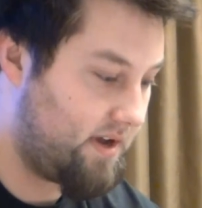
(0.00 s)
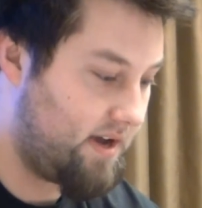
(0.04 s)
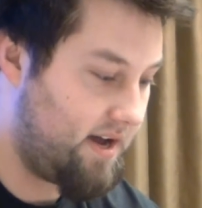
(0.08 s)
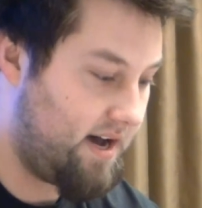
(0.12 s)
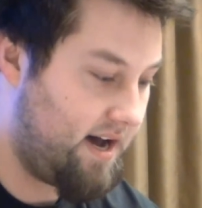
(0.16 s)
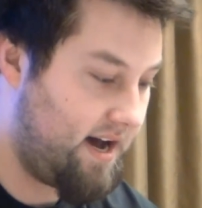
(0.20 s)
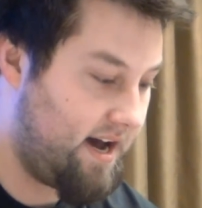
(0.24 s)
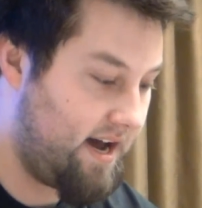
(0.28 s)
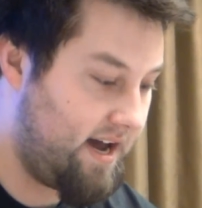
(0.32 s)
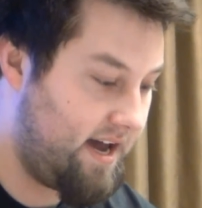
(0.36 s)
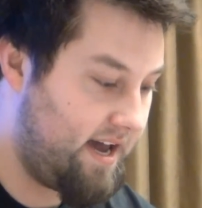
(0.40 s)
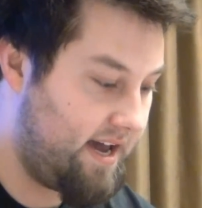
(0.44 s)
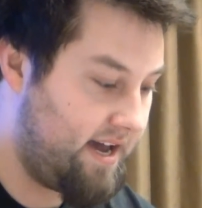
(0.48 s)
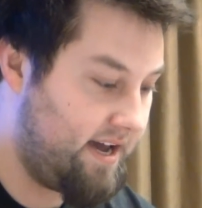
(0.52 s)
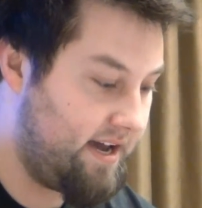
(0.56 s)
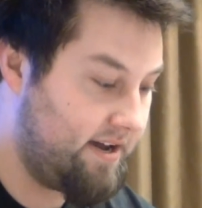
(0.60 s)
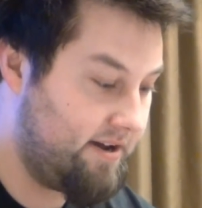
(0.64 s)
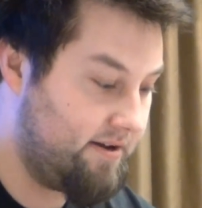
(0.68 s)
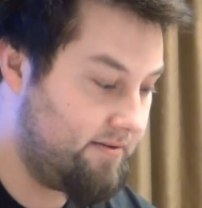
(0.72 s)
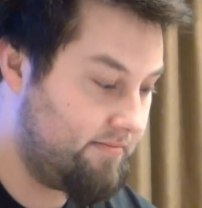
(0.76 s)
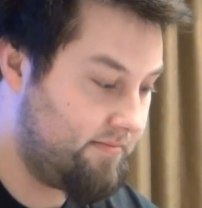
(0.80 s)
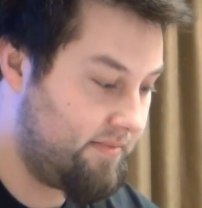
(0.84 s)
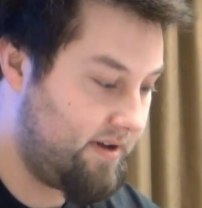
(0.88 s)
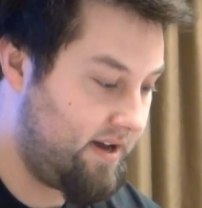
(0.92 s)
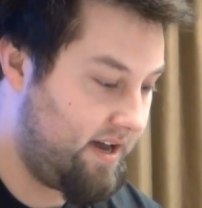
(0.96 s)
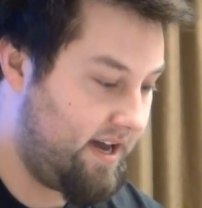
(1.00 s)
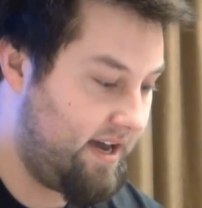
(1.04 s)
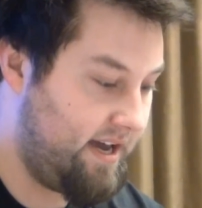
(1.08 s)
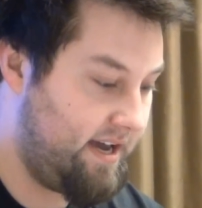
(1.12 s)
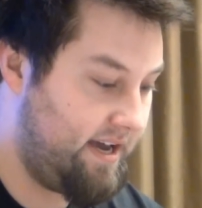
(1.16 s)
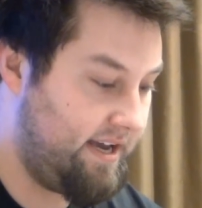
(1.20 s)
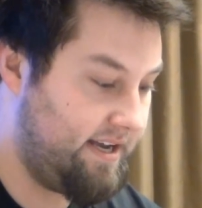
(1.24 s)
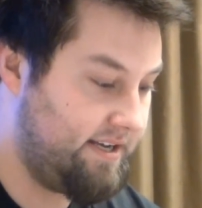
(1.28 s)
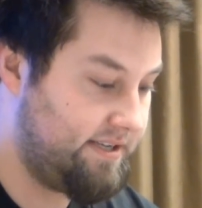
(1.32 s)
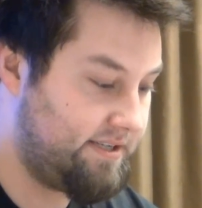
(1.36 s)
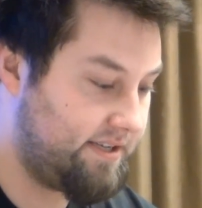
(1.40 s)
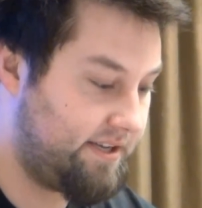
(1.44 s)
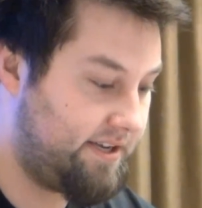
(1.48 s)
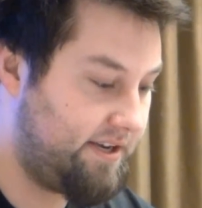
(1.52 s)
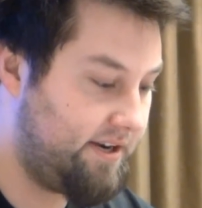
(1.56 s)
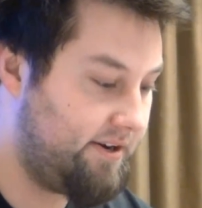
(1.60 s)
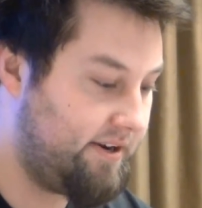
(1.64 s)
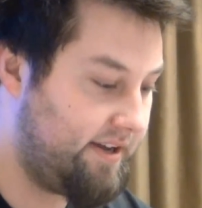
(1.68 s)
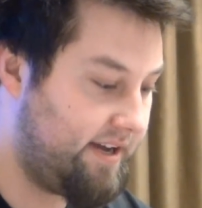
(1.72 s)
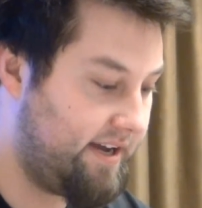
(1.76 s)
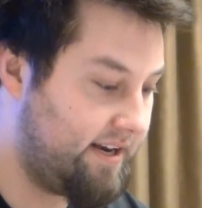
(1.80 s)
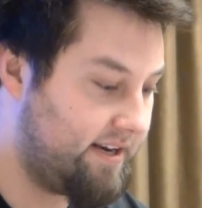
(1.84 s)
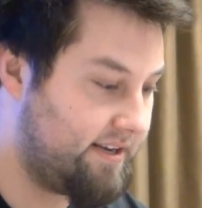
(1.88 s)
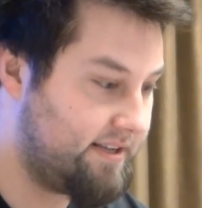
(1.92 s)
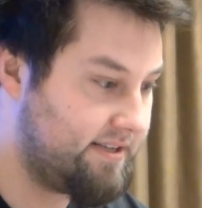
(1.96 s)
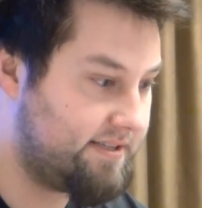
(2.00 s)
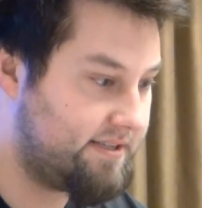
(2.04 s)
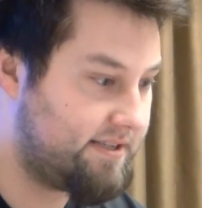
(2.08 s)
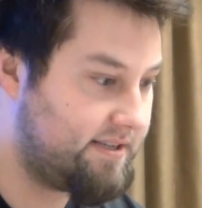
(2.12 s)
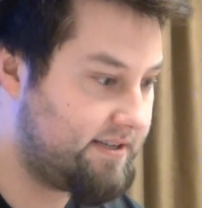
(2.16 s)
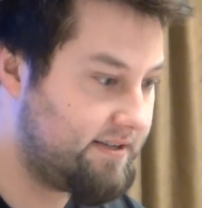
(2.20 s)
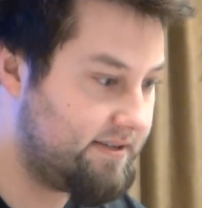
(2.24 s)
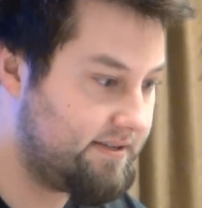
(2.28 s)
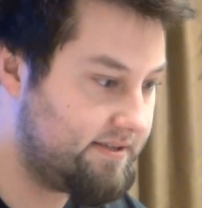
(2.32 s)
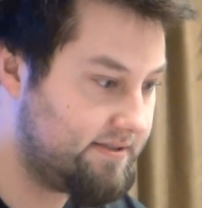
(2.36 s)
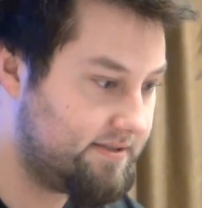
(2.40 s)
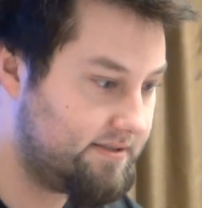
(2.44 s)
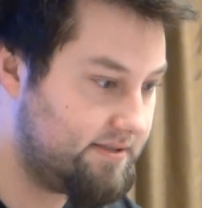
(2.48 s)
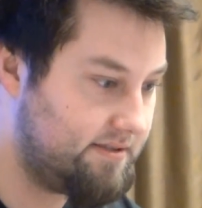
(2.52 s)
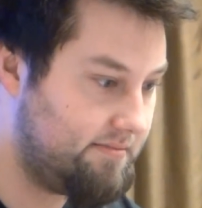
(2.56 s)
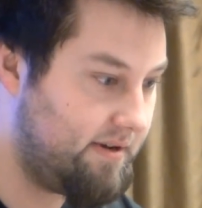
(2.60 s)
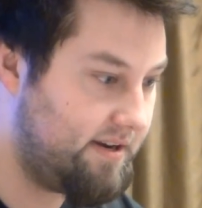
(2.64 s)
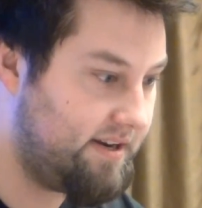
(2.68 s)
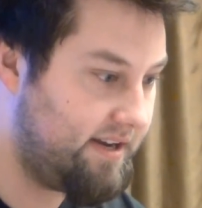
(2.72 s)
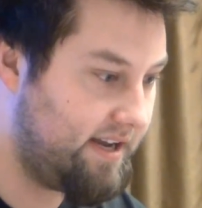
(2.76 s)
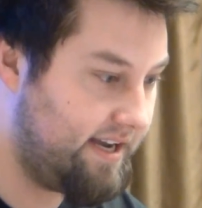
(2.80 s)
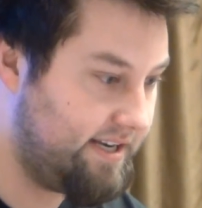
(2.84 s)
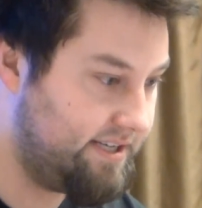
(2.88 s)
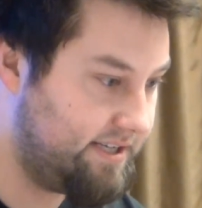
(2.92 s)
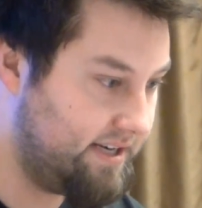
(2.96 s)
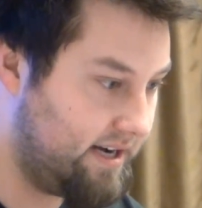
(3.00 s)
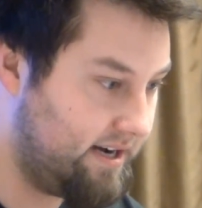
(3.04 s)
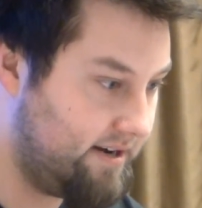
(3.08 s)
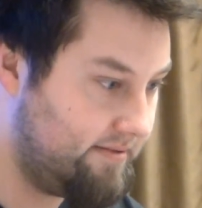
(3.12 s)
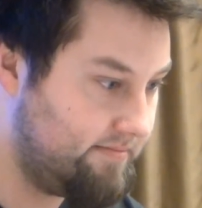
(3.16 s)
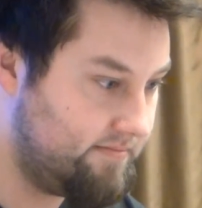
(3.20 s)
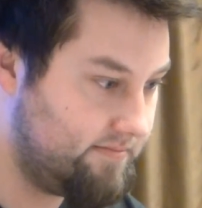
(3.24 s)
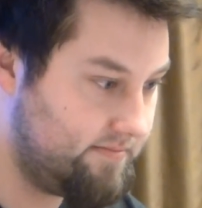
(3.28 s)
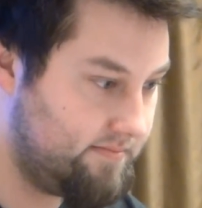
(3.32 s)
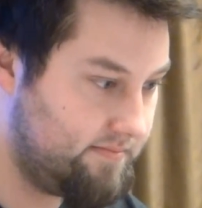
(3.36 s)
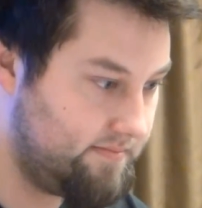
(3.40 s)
I am a security analyst in my day job,